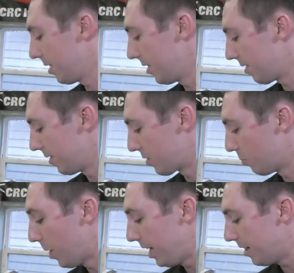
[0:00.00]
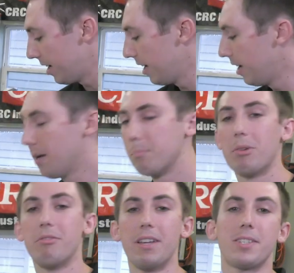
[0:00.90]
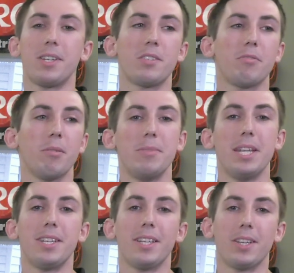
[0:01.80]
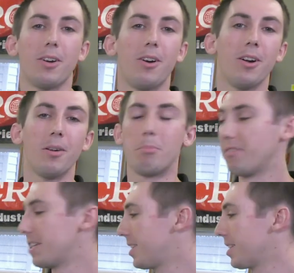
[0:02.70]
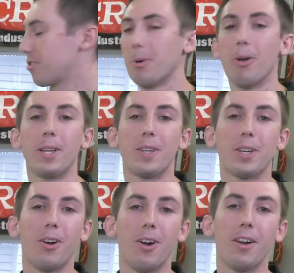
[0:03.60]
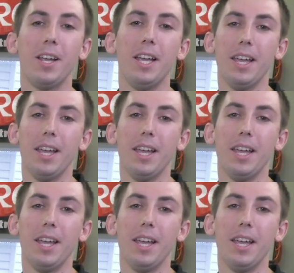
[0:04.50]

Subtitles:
this weight prevents us from denting the car, prevents things from hurting the car.